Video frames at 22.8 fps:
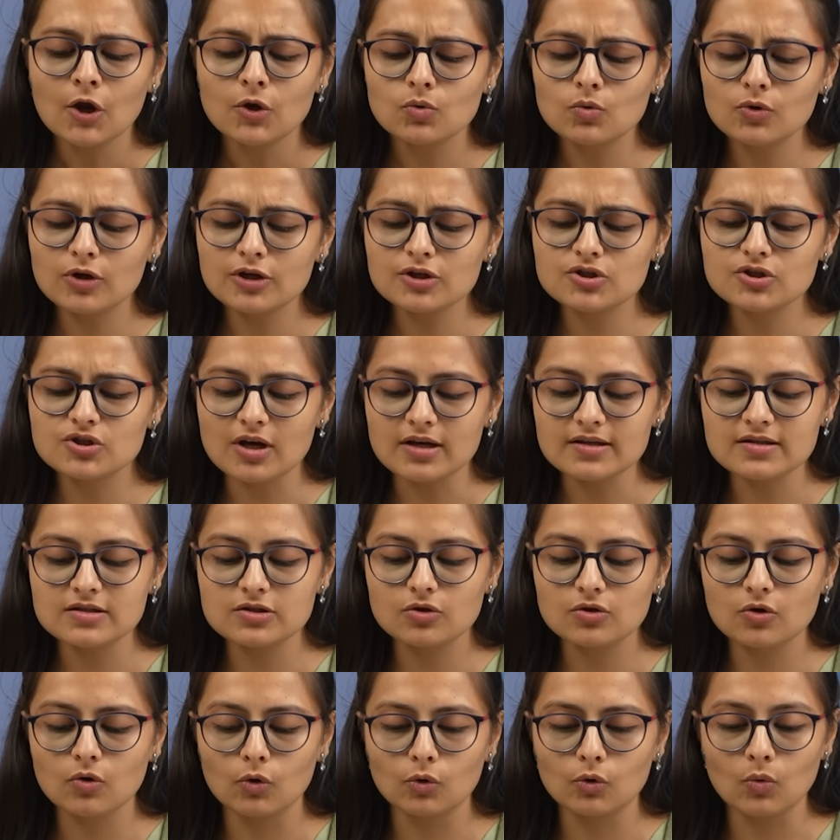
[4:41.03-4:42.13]
you can just
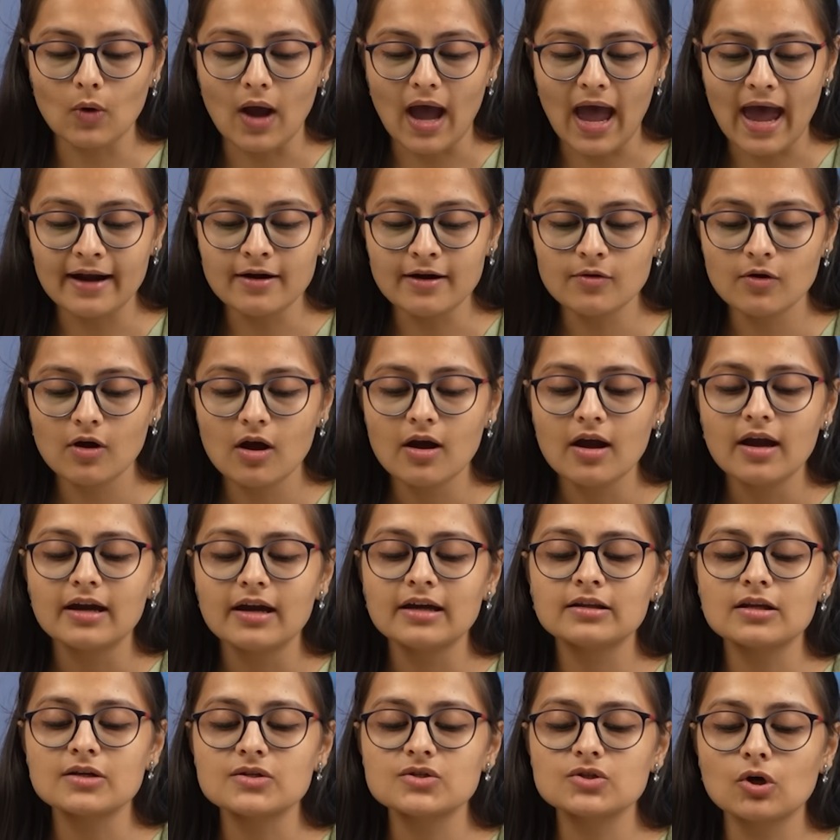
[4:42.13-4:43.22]
go to add
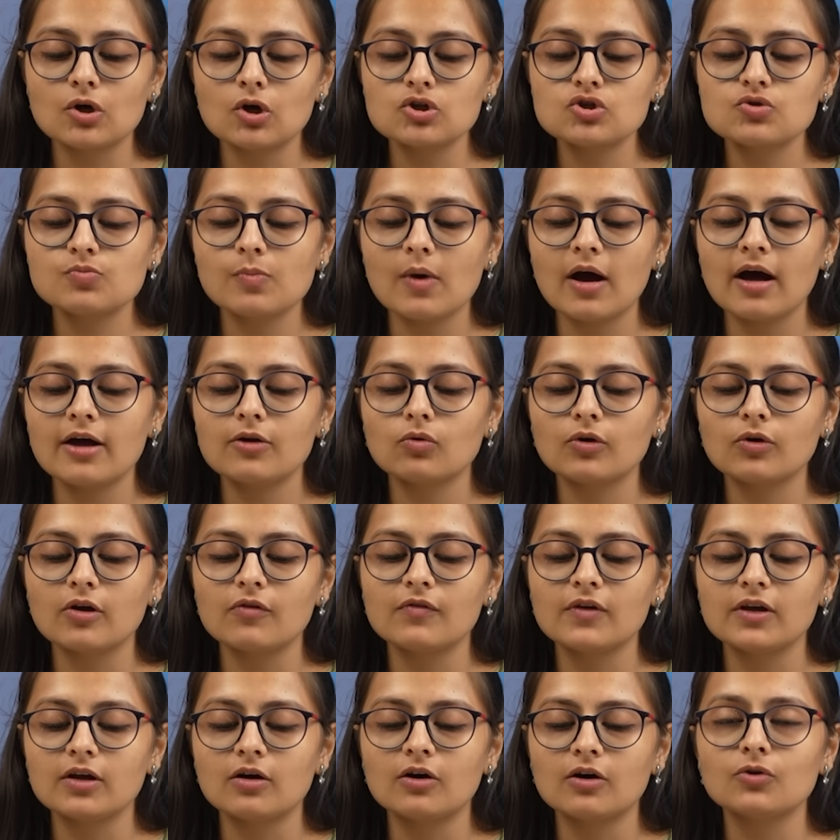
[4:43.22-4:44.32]
in the search bar okay
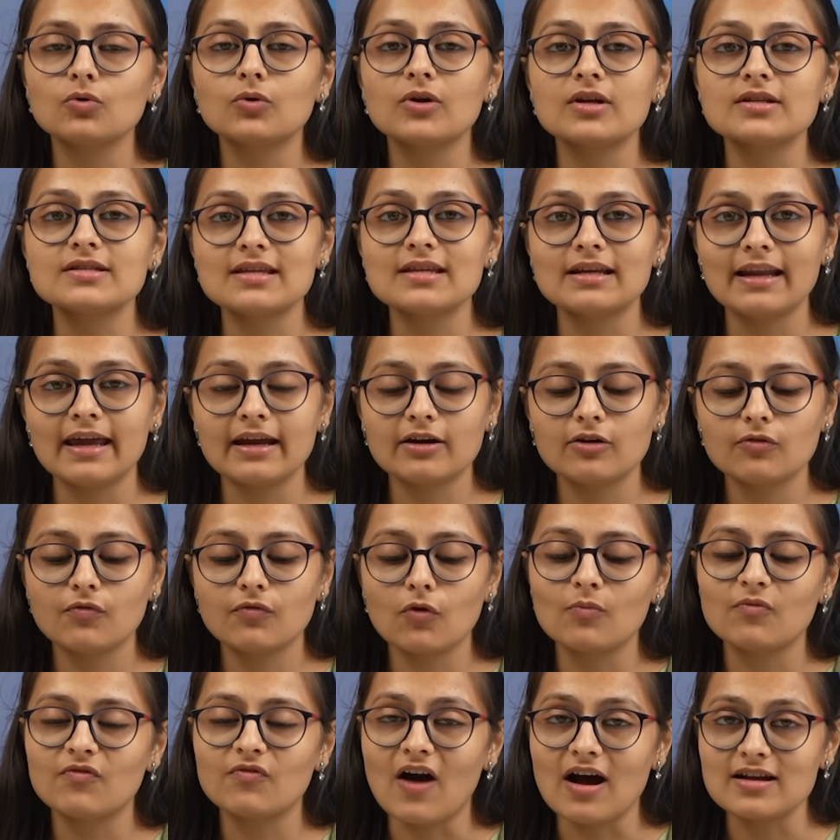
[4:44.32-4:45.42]
here you can select
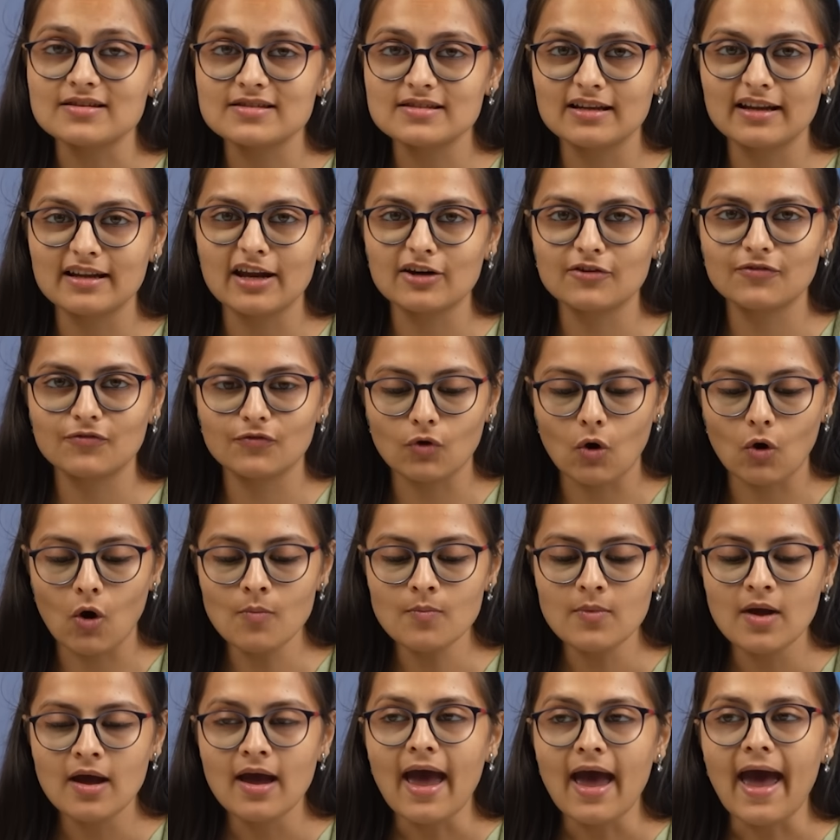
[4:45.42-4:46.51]
from fast select from
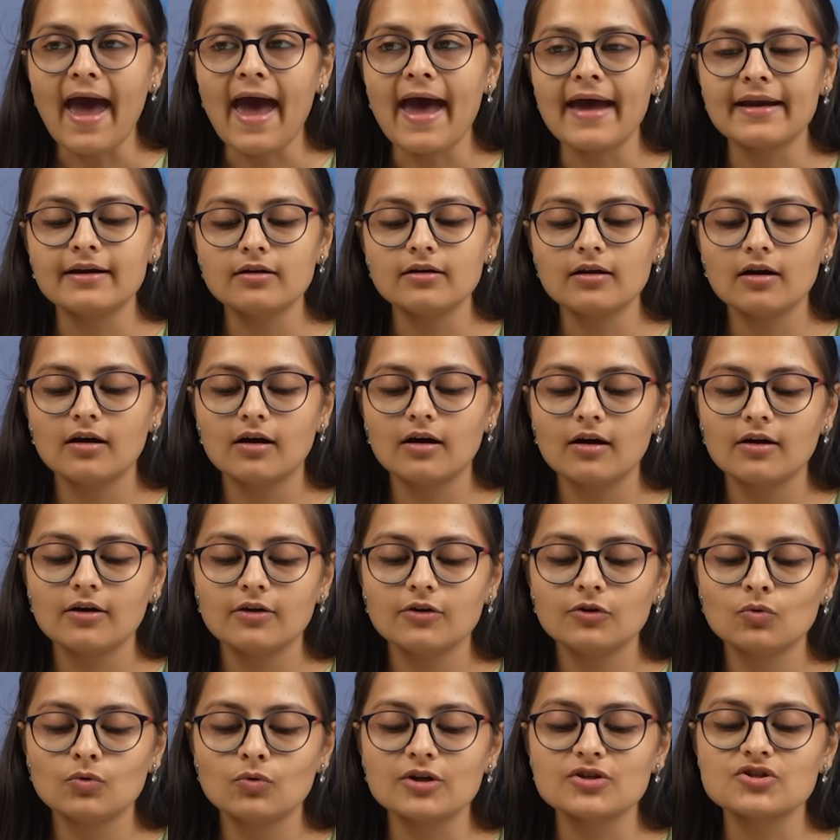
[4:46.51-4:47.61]
and
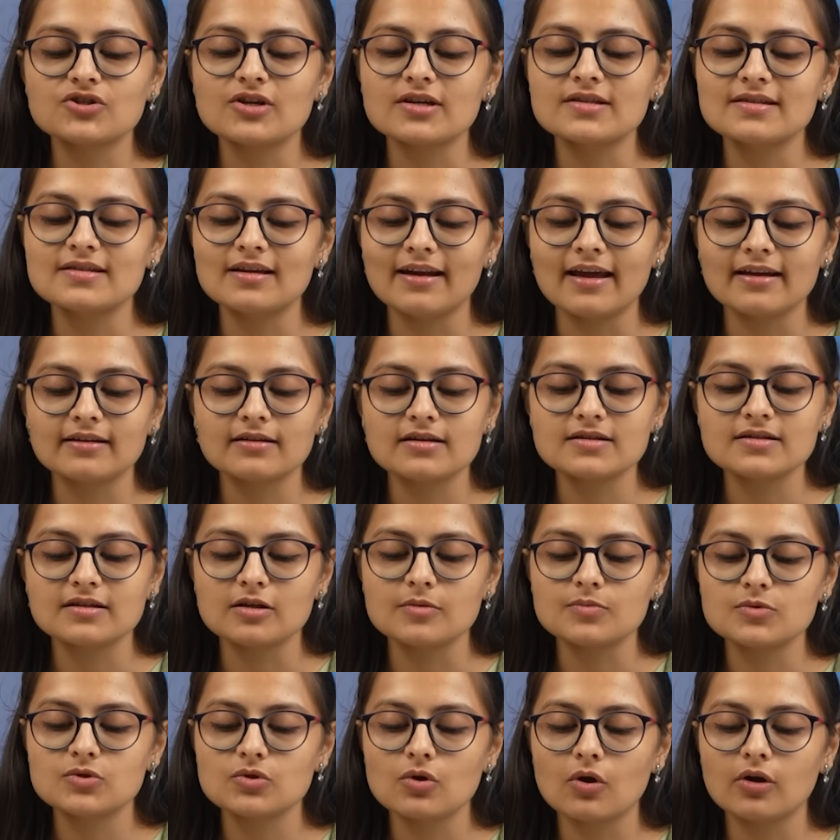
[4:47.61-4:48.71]
you can just select the
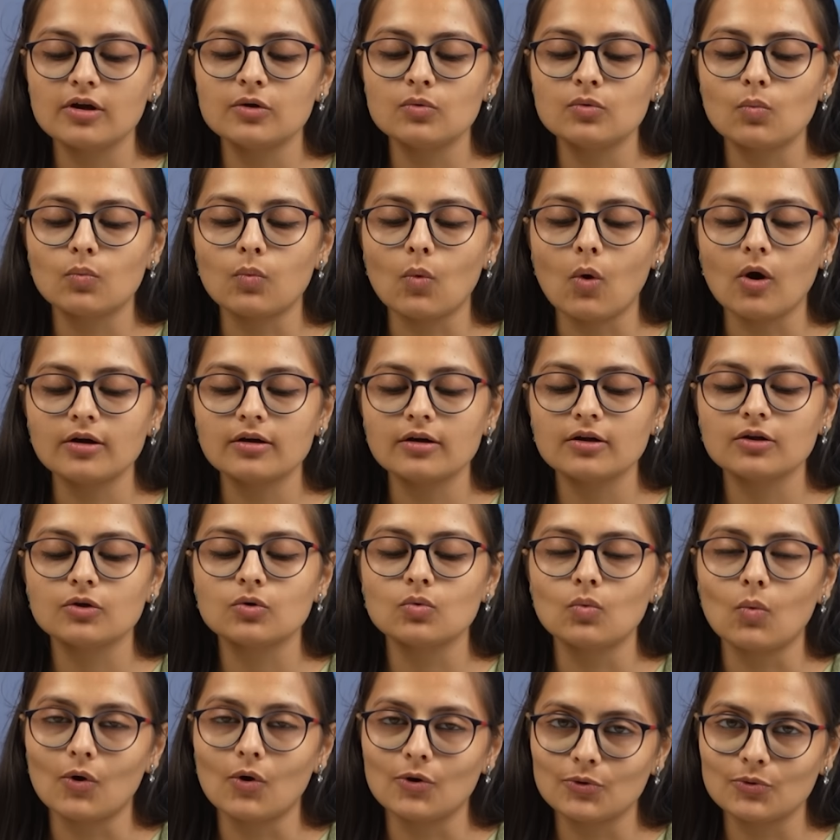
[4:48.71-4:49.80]
scripts in what you
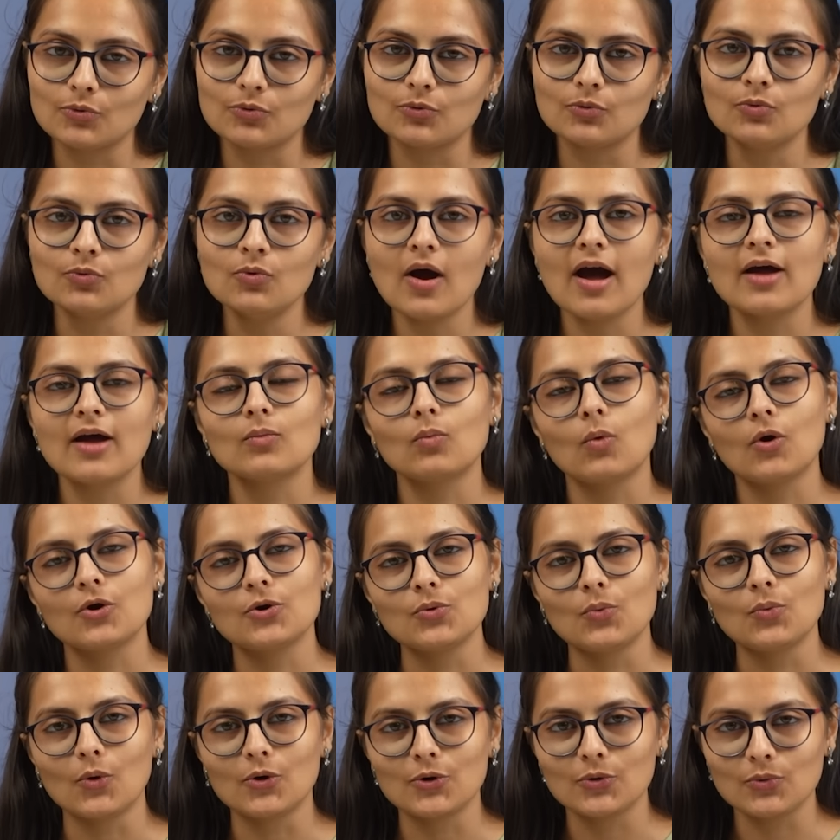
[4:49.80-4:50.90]
want to do and what you
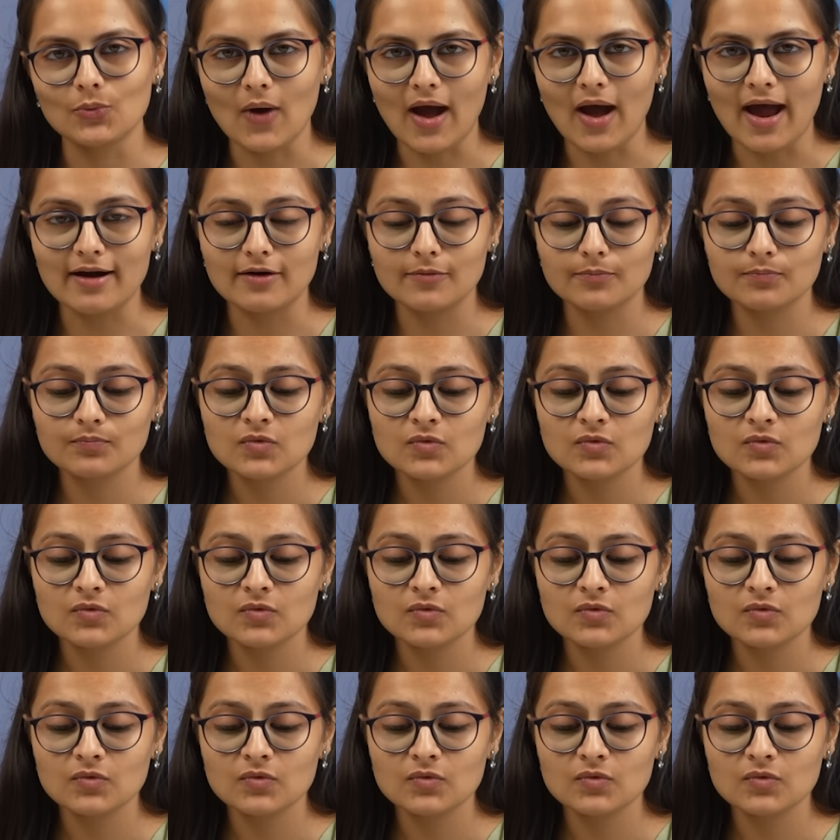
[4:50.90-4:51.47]
want to add